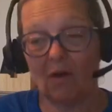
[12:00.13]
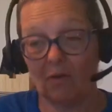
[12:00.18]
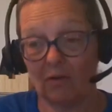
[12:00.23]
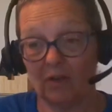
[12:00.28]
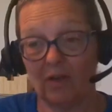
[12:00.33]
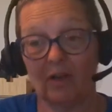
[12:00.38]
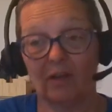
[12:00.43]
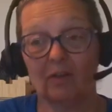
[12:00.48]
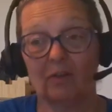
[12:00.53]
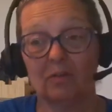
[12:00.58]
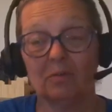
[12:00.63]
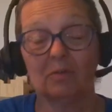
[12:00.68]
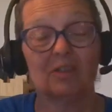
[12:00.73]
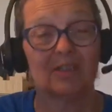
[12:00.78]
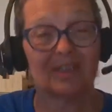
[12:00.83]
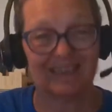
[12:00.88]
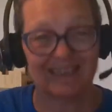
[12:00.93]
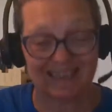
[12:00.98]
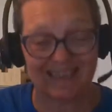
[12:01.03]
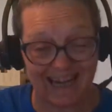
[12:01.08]
all you got to do
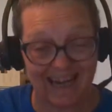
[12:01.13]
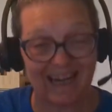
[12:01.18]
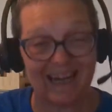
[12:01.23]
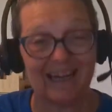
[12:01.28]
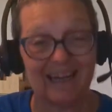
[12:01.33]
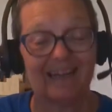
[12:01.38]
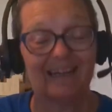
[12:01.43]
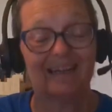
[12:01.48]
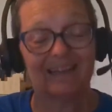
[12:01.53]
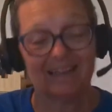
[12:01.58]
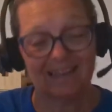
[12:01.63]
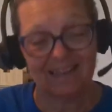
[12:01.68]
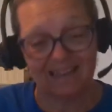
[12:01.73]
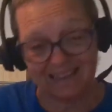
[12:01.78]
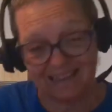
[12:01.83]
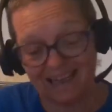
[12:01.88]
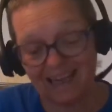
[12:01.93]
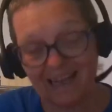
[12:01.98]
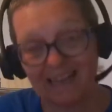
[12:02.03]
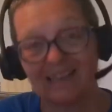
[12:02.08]
is stay
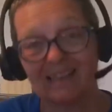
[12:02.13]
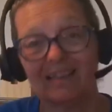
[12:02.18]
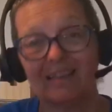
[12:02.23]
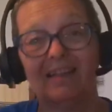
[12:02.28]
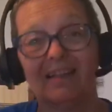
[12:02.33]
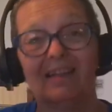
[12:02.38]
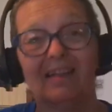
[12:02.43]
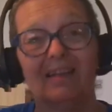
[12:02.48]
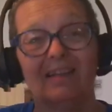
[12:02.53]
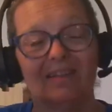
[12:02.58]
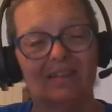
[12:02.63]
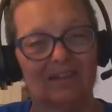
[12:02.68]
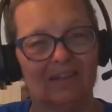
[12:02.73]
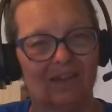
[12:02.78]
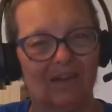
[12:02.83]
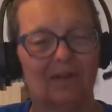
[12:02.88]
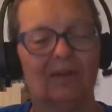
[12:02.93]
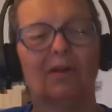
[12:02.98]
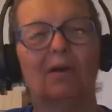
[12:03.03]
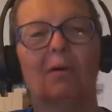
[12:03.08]
connected
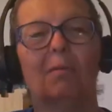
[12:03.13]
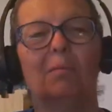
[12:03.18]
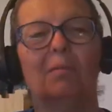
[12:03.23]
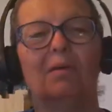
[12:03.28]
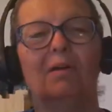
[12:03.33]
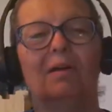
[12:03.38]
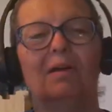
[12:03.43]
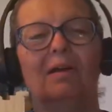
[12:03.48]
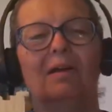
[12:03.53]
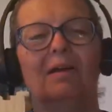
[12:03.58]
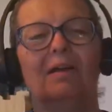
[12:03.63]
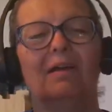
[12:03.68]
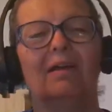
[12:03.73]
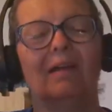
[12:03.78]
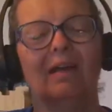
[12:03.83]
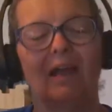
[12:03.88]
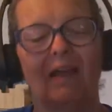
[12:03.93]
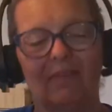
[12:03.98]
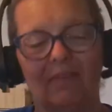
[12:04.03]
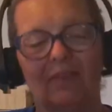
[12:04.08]
to him
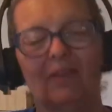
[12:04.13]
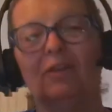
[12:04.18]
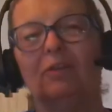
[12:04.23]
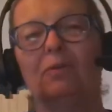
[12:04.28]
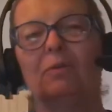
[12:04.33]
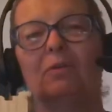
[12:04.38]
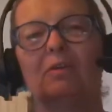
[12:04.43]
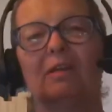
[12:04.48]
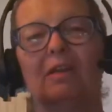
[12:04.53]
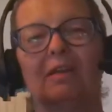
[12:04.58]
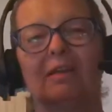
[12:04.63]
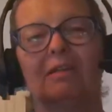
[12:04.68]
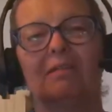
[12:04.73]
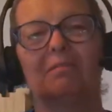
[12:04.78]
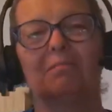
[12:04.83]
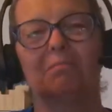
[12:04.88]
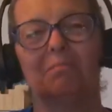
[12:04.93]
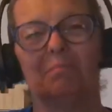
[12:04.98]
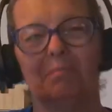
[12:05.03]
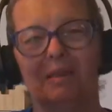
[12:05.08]
and then you can
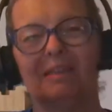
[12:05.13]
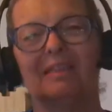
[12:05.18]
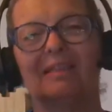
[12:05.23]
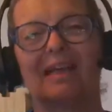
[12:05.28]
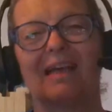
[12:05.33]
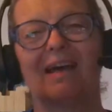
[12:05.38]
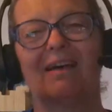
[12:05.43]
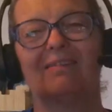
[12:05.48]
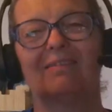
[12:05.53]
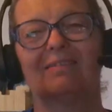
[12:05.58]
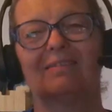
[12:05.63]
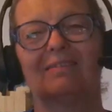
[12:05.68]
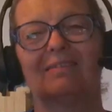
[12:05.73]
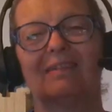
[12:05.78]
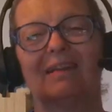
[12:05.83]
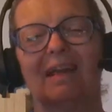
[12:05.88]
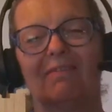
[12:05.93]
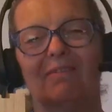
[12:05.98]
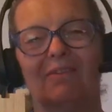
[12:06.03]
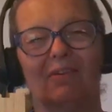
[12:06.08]
peace out
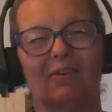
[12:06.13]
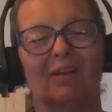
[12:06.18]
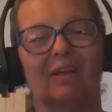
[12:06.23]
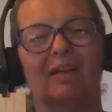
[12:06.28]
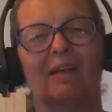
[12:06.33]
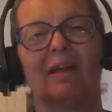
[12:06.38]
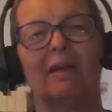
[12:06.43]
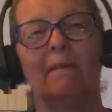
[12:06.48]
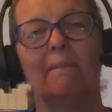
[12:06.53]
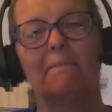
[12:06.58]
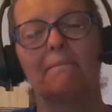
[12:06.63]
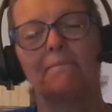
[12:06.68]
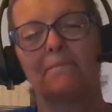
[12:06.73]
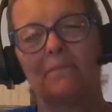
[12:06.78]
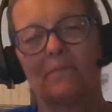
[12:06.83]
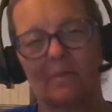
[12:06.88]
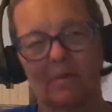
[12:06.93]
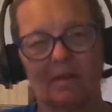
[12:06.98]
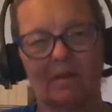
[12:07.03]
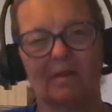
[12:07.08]
have a great day
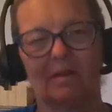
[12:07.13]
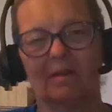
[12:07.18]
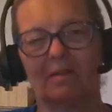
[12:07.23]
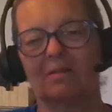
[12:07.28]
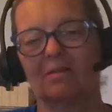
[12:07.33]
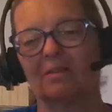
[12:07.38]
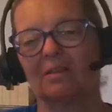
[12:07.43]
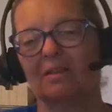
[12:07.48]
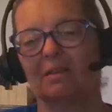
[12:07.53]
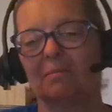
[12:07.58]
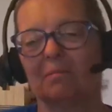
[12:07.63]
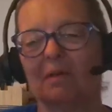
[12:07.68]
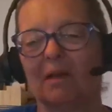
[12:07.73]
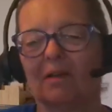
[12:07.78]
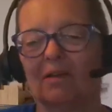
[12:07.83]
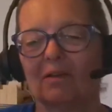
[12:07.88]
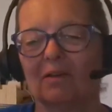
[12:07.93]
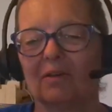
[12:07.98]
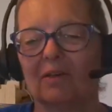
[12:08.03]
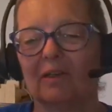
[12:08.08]
I'll see you
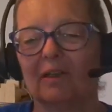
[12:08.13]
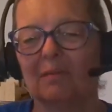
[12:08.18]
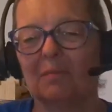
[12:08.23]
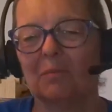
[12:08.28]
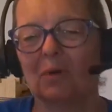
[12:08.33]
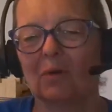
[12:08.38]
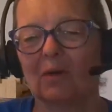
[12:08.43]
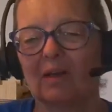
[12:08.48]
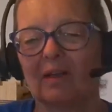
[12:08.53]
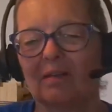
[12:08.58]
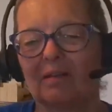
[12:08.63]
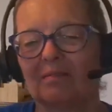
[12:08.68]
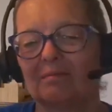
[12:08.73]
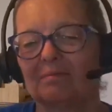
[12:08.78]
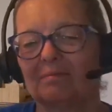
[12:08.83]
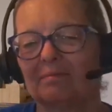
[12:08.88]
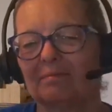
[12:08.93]
bright and early in the morning.